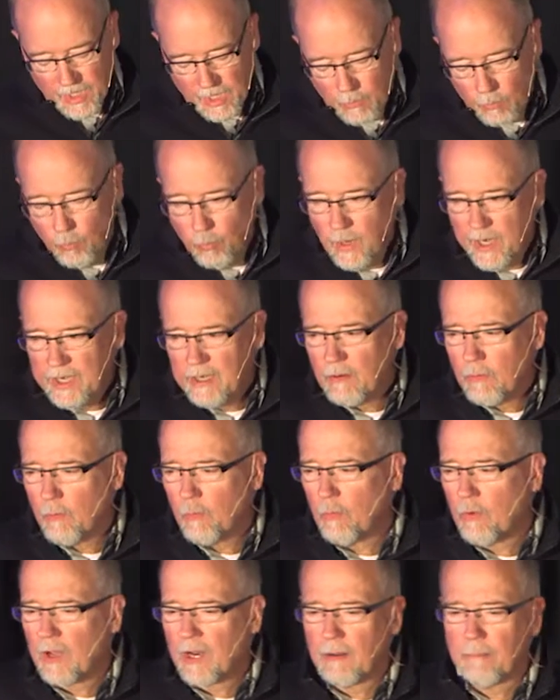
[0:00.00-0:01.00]
We don't
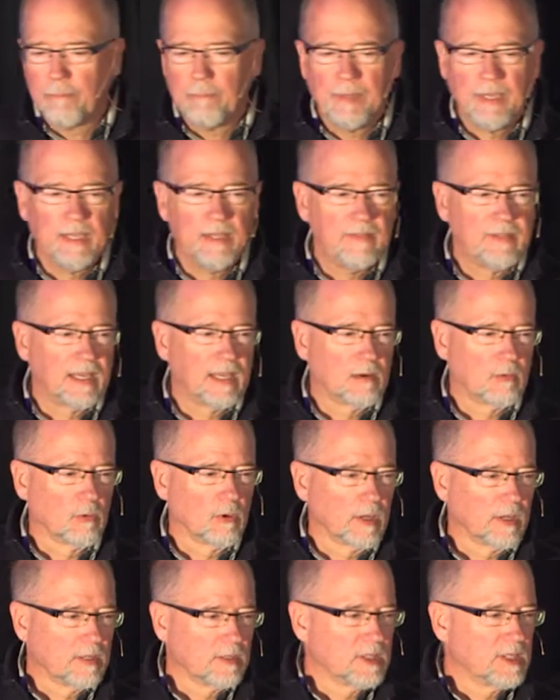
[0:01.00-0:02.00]
want to be that
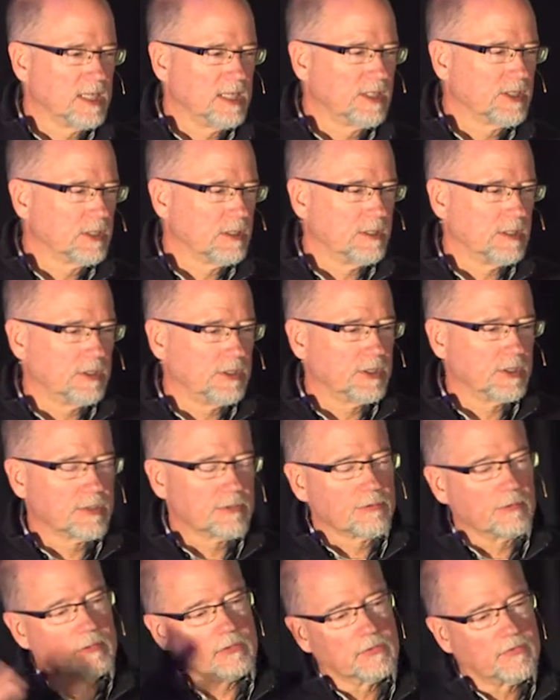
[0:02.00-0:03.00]
organization that just
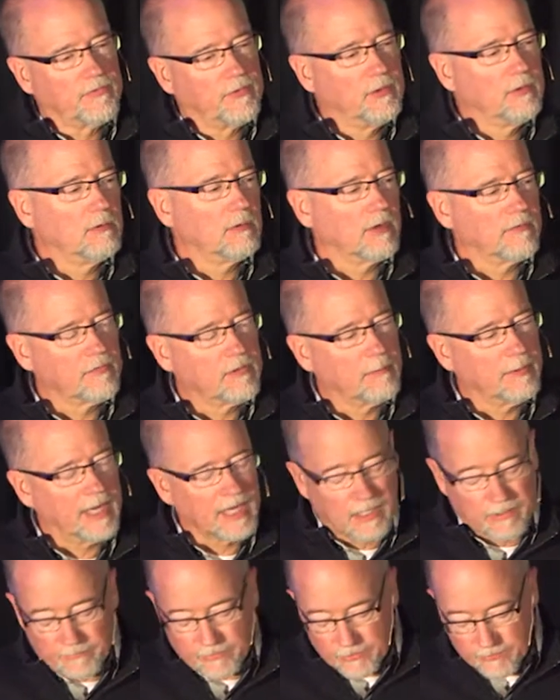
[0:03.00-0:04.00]
throws food off the
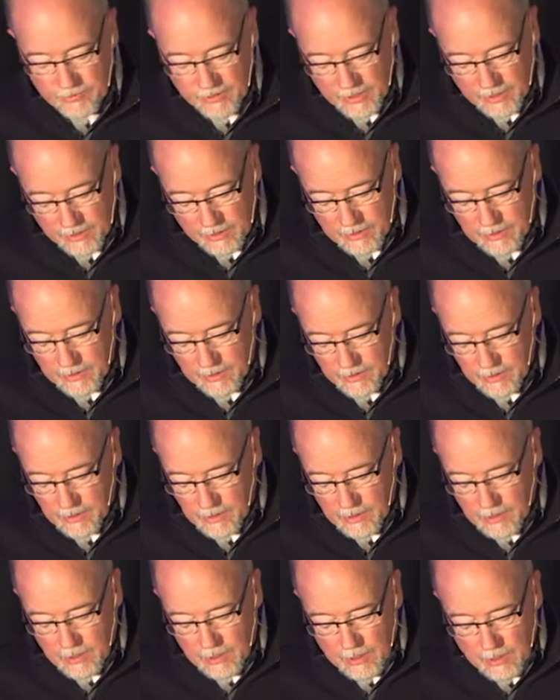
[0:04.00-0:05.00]
back of a truck.
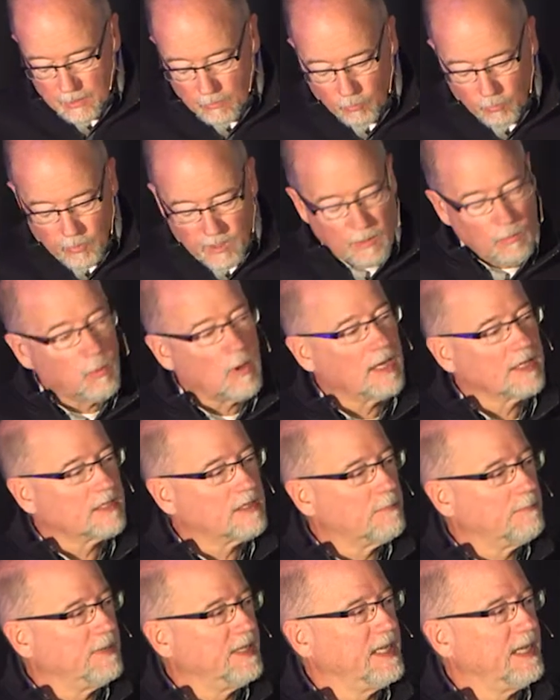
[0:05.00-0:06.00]
We want
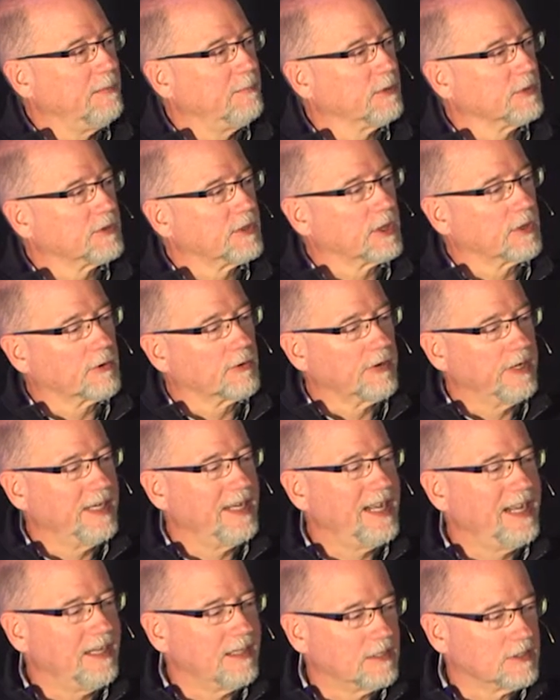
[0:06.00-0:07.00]
to be able to
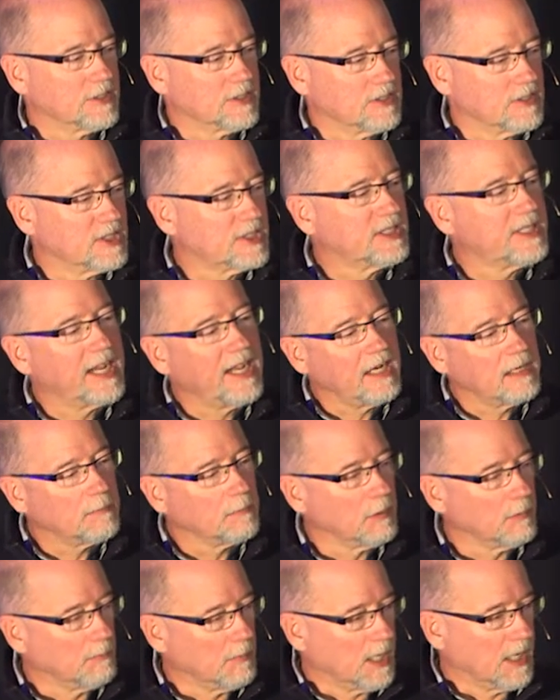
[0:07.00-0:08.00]
create a
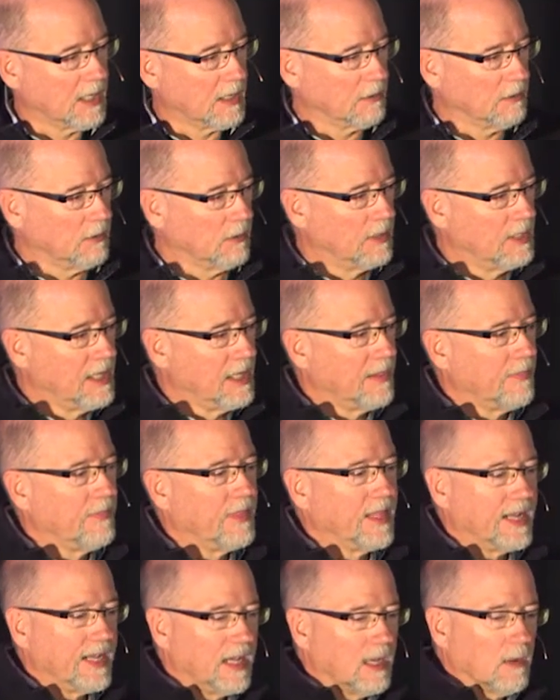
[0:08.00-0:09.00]
sustainable model
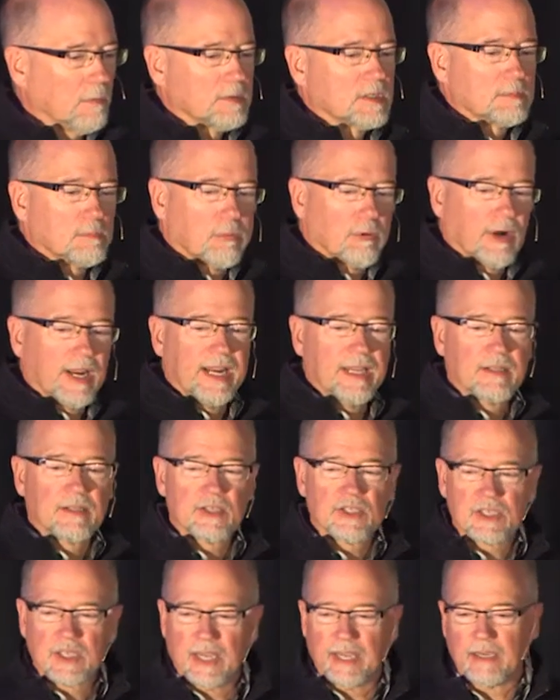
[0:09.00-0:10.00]
that helps break the
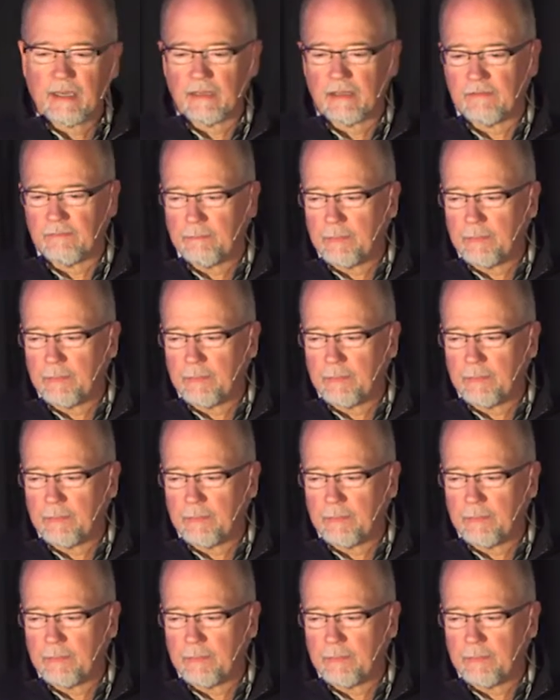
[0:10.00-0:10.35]
cycle of